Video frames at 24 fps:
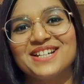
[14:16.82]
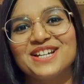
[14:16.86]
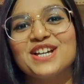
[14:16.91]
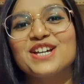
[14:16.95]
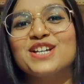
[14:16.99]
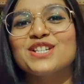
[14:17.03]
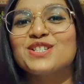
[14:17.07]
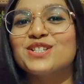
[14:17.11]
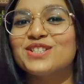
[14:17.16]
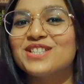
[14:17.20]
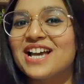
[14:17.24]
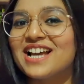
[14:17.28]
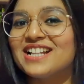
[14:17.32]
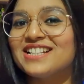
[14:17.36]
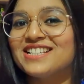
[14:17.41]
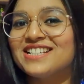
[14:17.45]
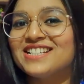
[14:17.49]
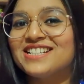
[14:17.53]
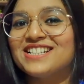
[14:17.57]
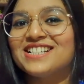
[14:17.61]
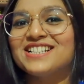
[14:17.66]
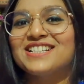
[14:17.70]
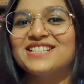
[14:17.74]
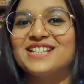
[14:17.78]
So that's
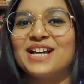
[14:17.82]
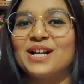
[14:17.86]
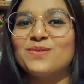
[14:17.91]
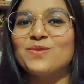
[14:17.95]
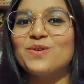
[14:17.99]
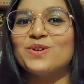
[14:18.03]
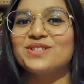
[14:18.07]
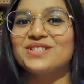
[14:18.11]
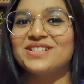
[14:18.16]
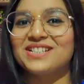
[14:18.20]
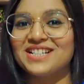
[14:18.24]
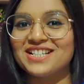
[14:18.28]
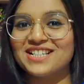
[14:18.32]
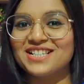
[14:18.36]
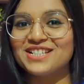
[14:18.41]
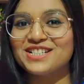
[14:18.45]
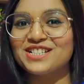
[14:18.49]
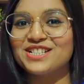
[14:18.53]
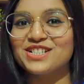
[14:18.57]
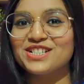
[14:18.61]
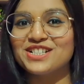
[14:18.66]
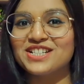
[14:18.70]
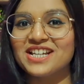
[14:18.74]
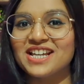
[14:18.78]
it. That was the lesson
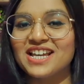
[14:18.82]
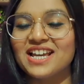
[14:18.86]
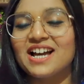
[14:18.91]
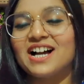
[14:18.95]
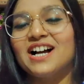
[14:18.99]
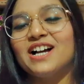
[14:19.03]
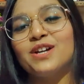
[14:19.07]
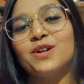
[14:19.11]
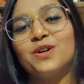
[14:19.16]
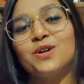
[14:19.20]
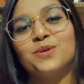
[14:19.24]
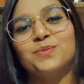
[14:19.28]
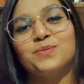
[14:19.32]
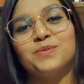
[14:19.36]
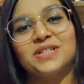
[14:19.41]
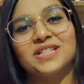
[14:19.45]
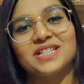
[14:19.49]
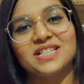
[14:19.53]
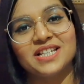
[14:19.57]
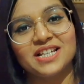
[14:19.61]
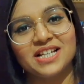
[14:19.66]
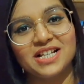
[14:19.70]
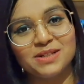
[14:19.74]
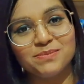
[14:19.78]
today. I hope
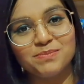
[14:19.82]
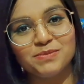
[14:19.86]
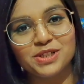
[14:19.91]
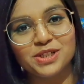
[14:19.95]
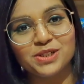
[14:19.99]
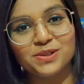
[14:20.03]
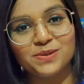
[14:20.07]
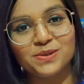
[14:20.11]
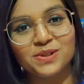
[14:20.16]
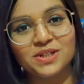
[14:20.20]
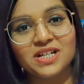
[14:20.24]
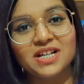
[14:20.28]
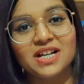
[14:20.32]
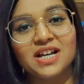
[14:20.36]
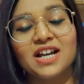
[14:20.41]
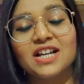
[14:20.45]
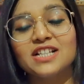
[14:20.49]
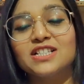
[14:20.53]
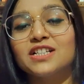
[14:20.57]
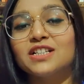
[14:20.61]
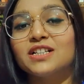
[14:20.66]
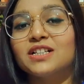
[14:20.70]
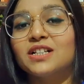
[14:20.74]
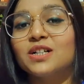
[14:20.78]
this helped you.
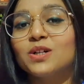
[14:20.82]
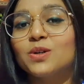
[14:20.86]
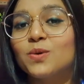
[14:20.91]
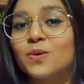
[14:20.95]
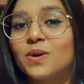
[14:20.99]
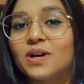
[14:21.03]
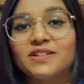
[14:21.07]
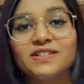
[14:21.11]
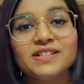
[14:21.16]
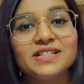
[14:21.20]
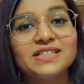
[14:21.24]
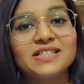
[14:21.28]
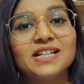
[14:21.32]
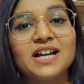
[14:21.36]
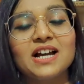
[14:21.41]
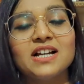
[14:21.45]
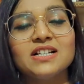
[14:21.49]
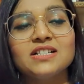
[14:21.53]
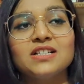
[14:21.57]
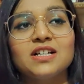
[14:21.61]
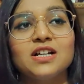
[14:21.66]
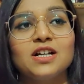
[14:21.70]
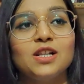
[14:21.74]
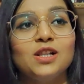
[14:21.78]
It's a query
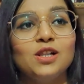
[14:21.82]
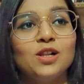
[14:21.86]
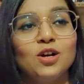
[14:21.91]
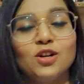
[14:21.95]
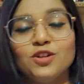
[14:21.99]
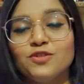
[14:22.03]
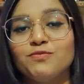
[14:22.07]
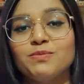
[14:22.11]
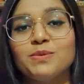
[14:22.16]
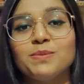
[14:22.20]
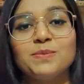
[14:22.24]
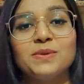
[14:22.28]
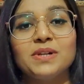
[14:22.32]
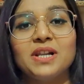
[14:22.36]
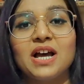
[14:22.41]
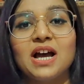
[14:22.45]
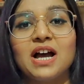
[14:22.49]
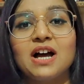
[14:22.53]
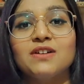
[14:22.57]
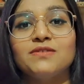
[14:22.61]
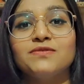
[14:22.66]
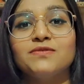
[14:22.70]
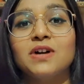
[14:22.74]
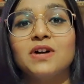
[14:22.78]
that a lot of people
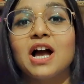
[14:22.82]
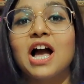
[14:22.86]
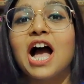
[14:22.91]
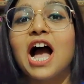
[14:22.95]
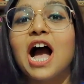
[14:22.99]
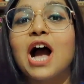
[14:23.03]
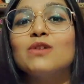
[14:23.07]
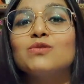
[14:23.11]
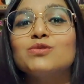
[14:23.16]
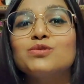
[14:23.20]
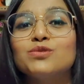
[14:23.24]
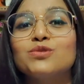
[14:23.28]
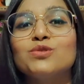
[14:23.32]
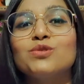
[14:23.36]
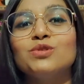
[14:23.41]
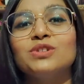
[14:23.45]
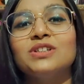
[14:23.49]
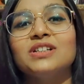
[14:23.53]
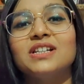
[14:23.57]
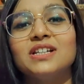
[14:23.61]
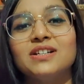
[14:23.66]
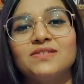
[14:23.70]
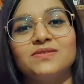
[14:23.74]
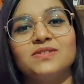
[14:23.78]
have: how to know
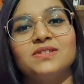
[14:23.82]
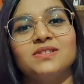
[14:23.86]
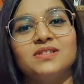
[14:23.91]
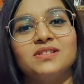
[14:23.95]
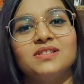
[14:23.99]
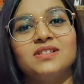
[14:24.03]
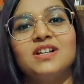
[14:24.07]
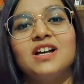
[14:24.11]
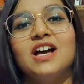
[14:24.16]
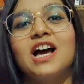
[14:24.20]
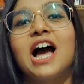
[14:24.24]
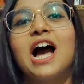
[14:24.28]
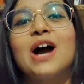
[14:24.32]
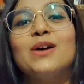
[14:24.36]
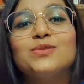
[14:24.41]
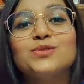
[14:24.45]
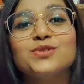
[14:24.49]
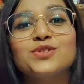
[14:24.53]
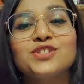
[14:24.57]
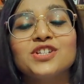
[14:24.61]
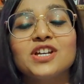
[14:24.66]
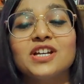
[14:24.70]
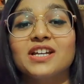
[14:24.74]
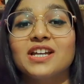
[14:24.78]
the level, how to
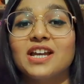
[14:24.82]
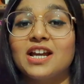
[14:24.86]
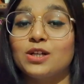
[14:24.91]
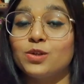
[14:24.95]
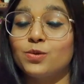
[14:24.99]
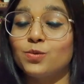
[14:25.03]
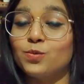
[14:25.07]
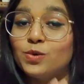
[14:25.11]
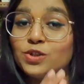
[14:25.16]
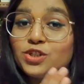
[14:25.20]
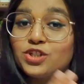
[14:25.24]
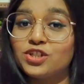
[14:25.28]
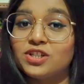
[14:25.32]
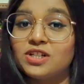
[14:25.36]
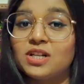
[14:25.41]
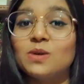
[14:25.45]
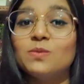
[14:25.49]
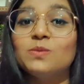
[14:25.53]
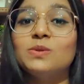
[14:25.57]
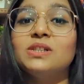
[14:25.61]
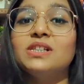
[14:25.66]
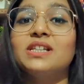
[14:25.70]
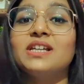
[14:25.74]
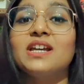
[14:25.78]
check at which
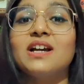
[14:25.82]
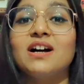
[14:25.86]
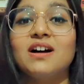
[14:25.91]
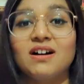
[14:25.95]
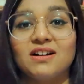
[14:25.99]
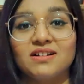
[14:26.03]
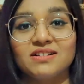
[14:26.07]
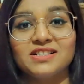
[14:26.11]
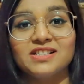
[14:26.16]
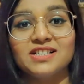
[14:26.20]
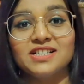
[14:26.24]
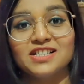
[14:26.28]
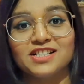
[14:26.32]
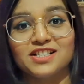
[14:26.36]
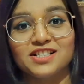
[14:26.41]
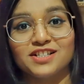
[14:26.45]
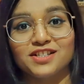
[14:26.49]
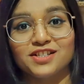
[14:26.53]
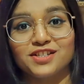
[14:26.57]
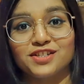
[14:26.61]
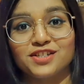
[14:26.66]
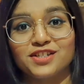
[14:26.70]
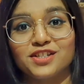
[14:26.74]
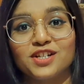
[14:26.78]
level they are in
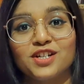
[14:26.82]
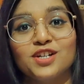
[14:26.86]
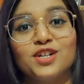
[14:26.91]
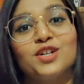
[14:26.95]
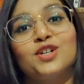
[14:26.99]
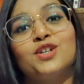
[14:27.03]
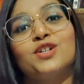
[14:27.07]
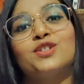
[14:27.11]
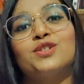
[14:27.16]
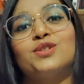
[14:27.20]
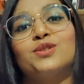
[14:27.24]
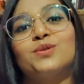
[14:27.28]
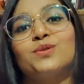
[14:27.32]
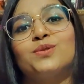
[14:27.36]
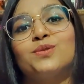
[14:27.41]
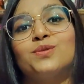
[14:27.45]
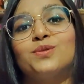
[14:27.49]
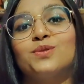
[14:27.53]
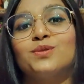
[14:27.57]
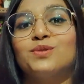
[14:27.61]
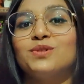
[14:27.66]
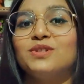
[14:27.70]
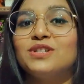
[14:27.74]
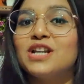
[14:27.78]
English.
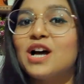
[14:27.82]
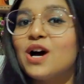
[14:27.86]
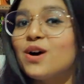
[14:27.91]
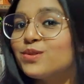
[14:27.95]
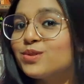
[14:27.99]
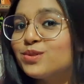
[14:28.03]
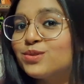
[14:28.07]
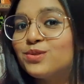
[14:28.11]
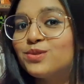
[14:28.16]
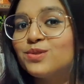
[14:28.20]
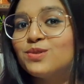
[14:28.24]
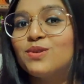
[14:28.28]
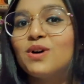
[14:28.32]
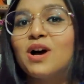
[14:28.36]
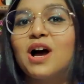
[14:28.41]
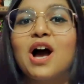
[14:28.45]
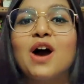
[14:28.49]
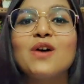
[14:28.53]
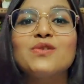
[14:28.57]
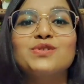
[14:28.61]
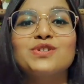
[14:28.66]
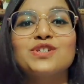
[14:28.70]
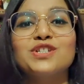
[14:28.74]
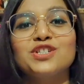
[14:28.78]
So now you know
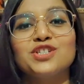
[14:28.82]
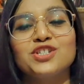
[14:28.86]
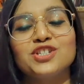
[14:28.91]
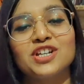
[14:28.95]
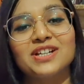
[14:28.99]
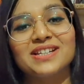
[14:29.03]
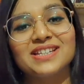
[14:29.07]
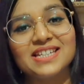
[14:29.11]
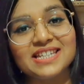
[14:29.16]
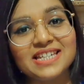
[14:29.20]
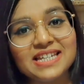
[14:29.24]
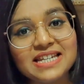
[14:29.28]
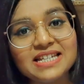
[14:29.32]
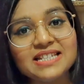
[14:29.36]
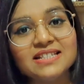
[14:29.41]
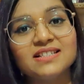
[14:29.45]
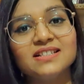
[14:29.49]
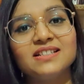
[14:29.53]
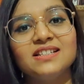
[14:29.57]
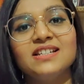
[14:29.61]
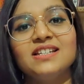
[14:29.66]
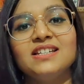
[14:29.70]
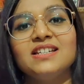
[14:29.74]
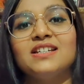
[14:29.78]
how you can check
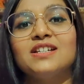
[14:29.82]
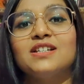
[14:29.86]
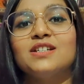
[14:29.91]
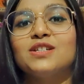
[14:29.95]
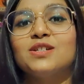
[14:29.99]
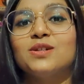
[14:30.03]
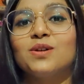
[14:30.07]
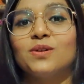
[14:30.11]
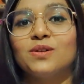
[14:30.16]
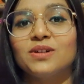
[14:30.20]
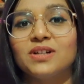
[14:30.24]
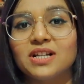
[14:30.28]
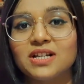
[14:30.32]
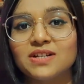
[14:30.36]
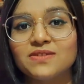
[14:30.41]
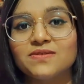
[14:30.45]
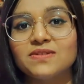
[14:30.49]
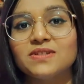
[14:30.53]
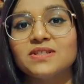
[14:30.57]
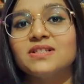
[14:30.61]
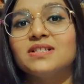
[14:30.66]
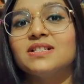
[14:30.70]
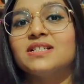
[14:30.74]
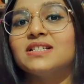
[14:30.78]
easily your
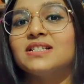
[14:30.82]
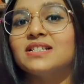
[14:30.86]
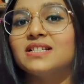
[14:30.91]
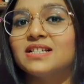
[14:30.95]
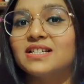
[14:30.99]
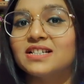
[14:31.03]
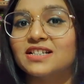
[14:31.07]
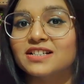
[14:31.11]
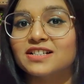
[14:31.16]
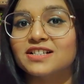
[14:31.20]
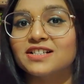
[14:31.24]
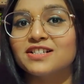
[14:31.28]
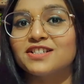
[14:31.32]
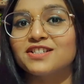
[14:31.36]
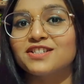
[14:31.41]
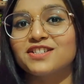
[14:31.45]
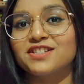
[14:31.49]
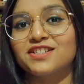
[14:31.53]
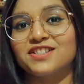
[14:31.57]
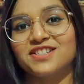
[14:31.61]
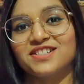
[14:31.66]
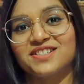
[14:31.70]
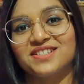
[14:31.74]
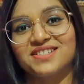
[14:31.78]
level in
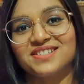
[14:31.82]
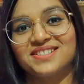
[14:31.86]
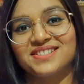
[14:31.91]
English.